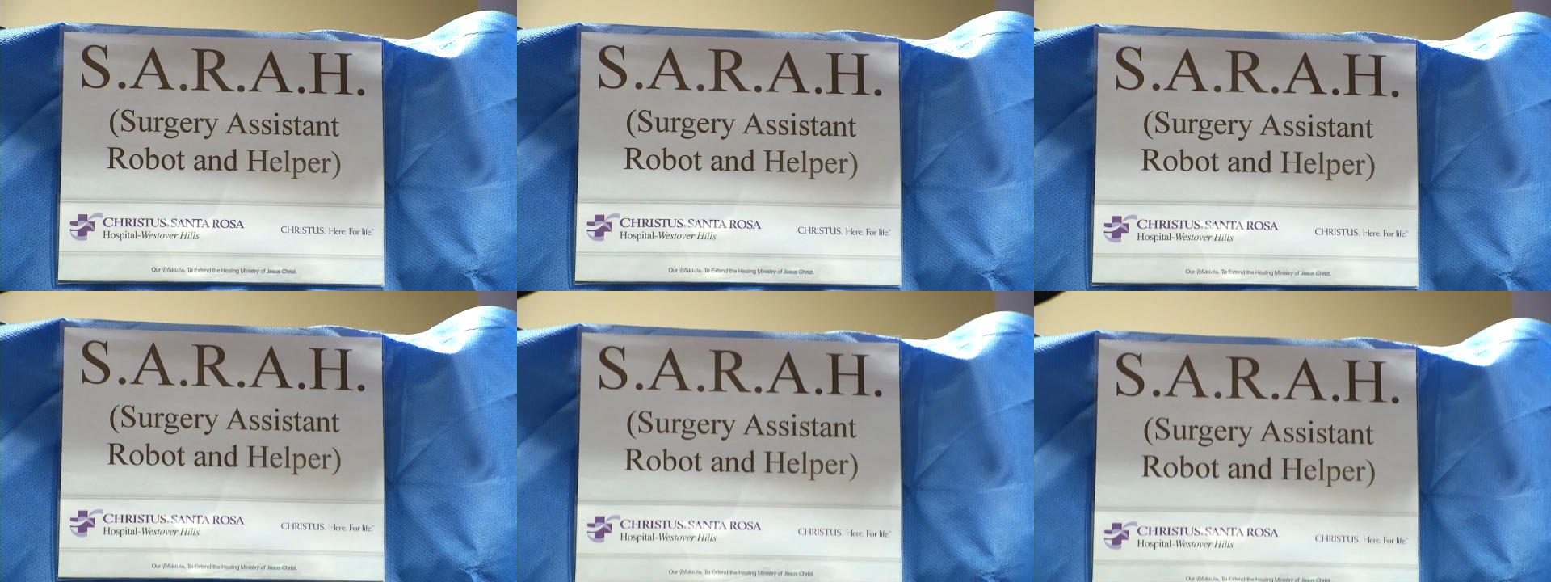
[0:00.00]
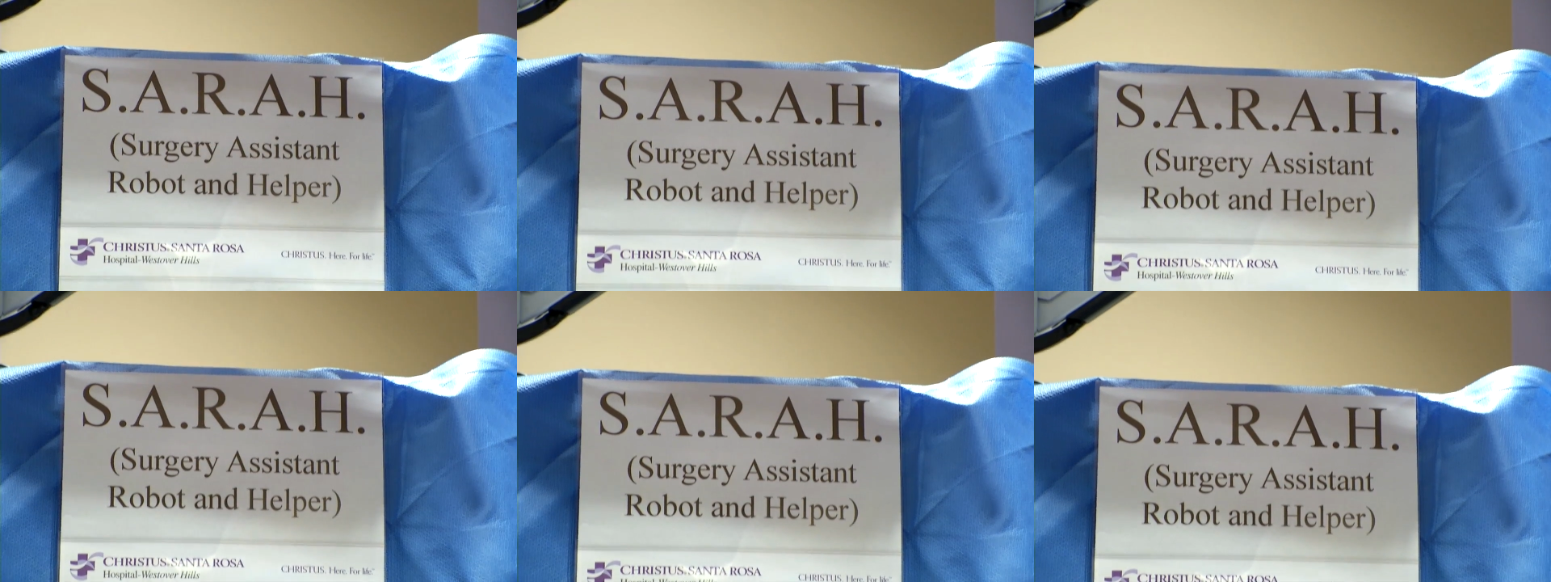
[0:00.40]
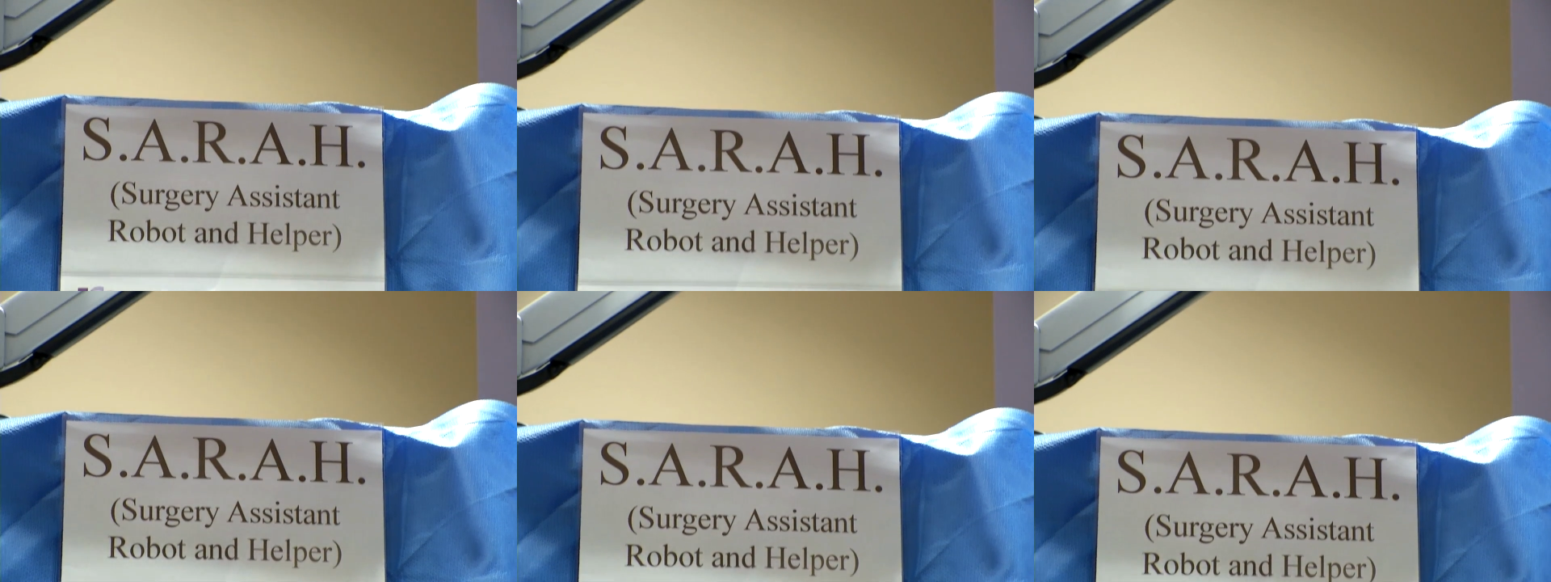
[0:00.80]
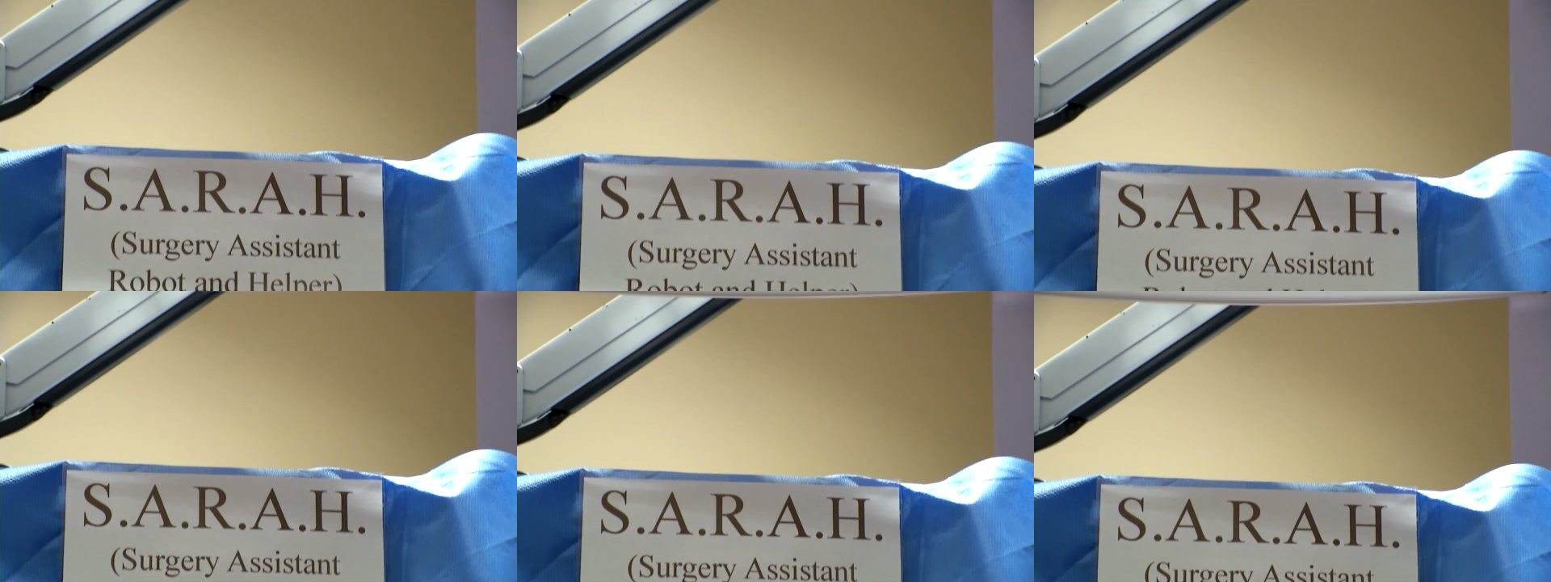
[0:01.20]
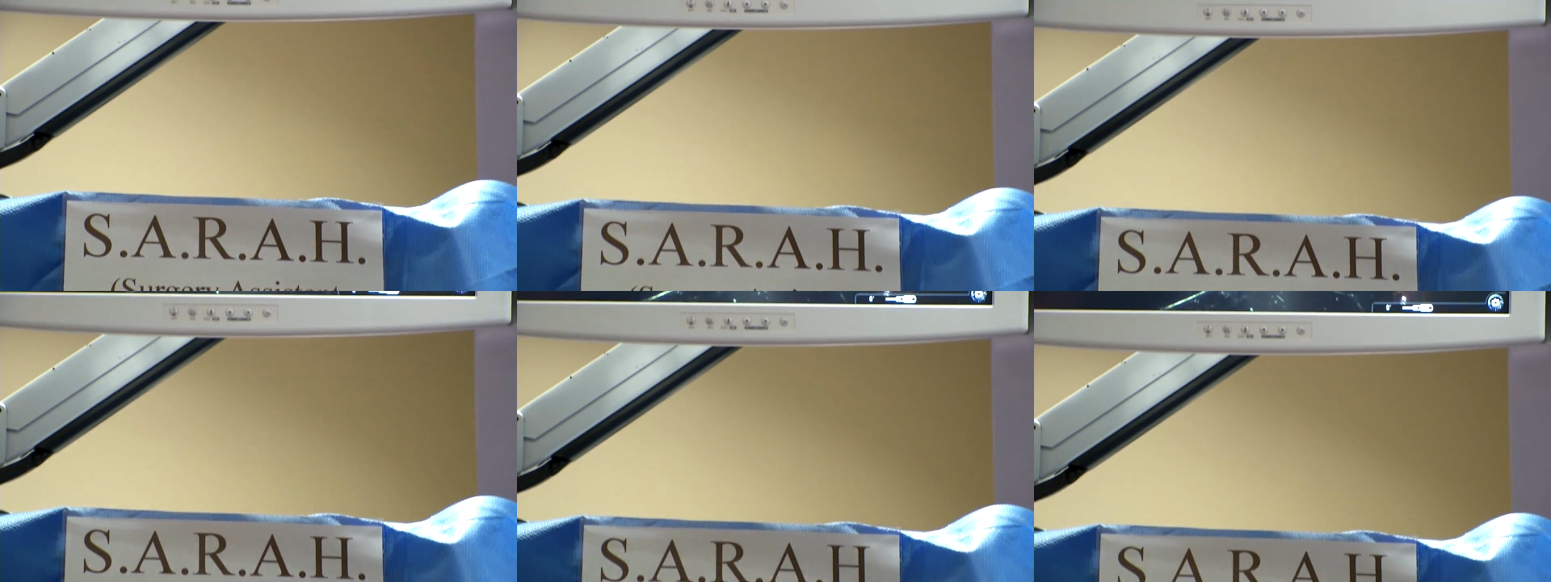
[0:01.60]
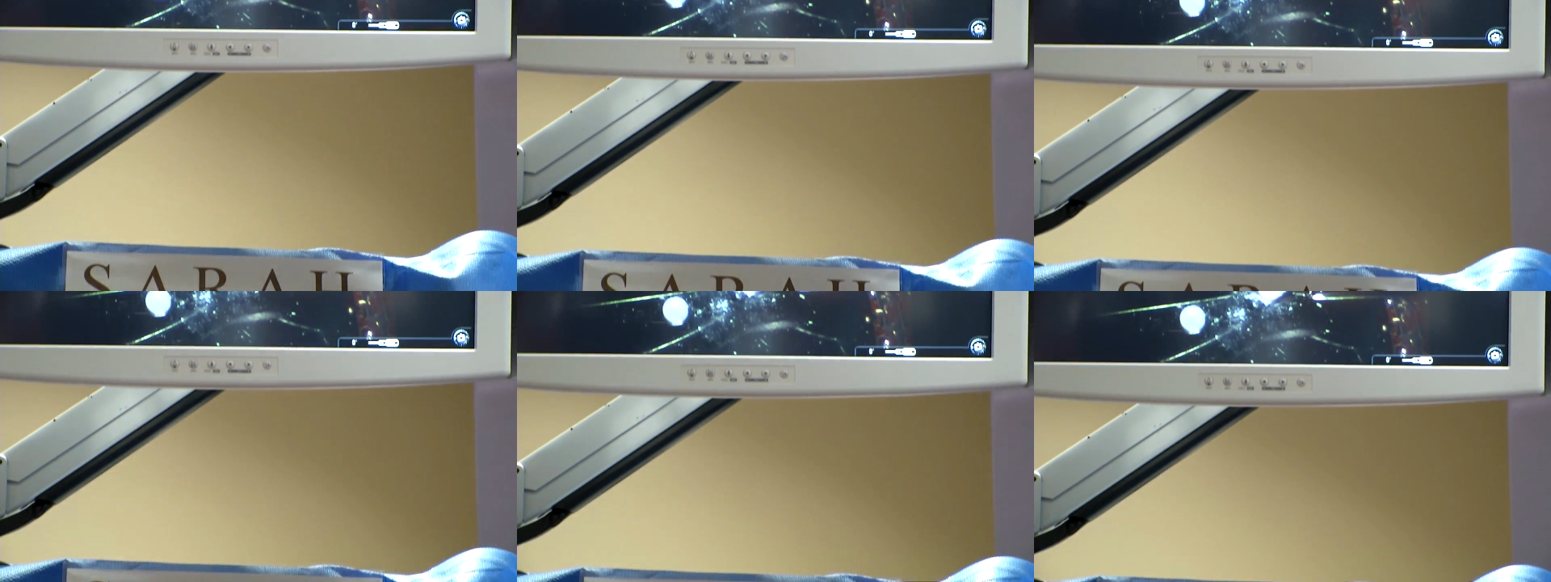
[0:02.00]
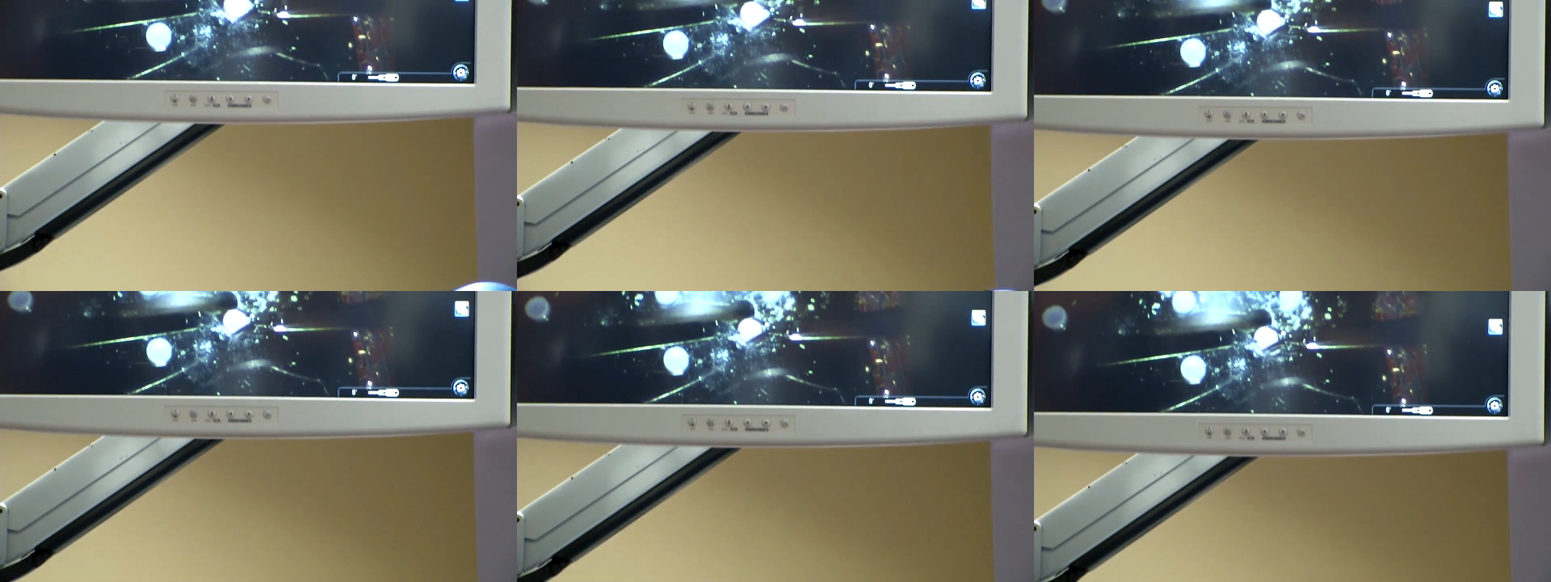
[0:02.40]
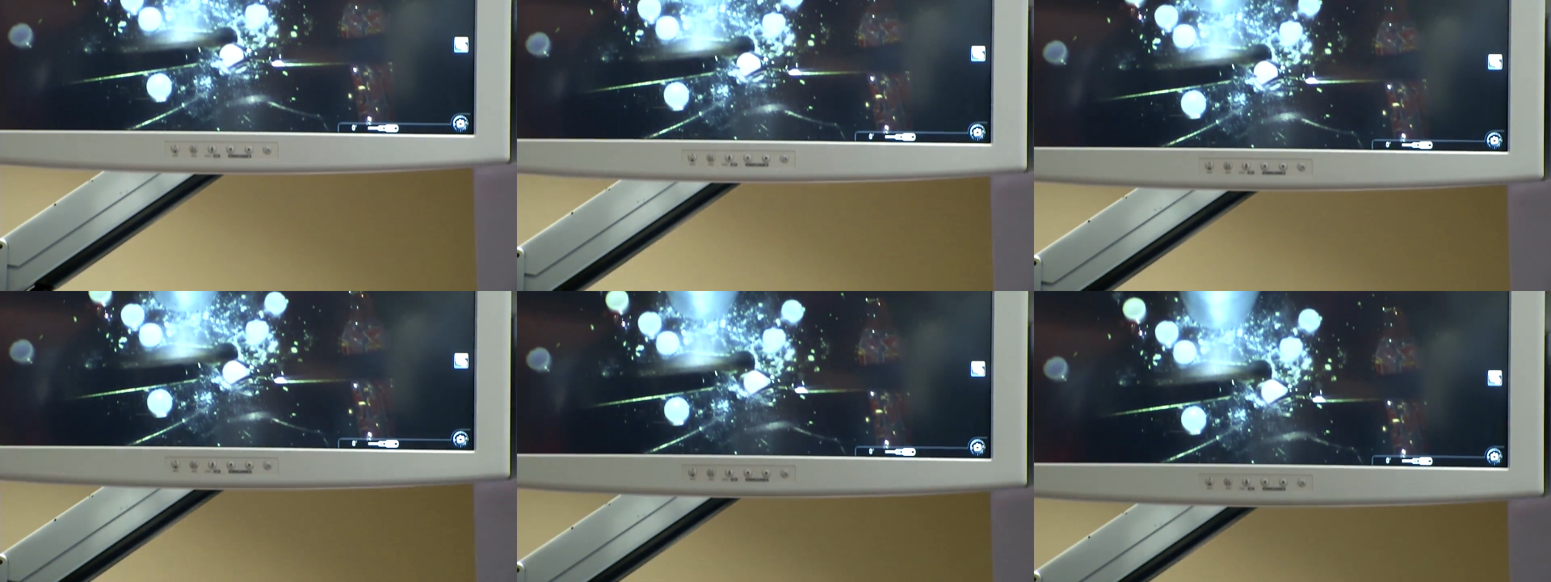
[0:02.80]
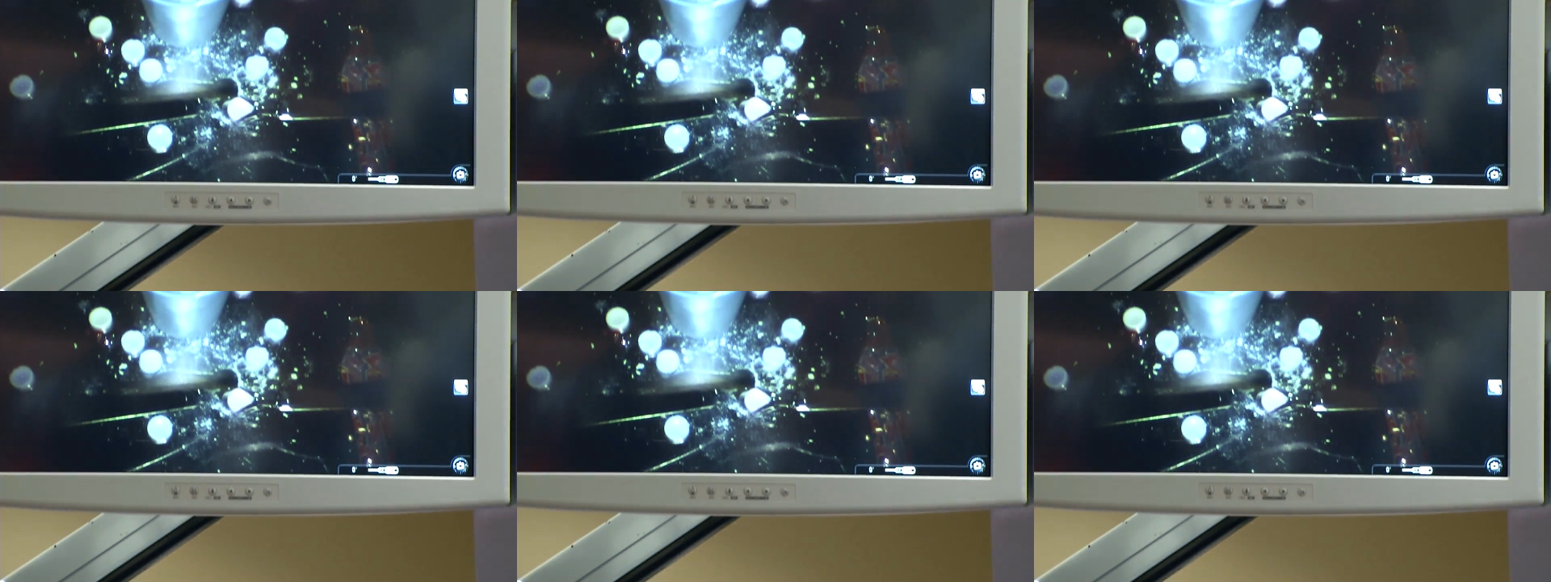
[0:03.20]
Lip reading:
Nobody's mouth can be seen.